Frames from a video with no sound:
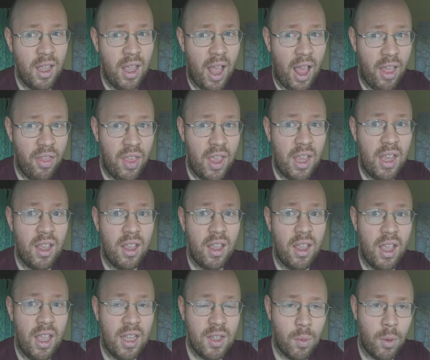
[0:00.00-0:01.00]
I think
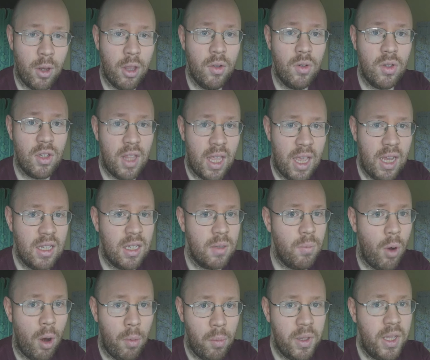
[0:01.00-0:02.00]
it's one of those things that
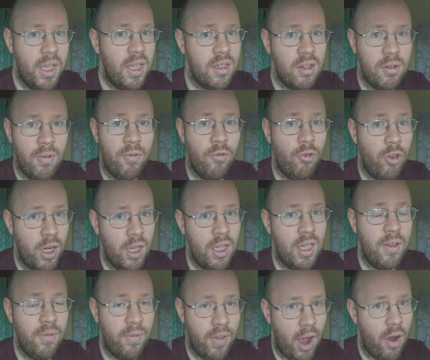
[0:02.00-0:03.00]
probably isn't
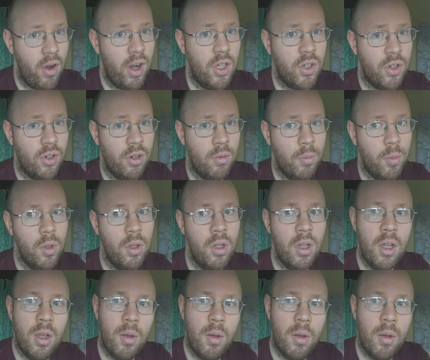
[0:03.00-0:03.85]
really very durable,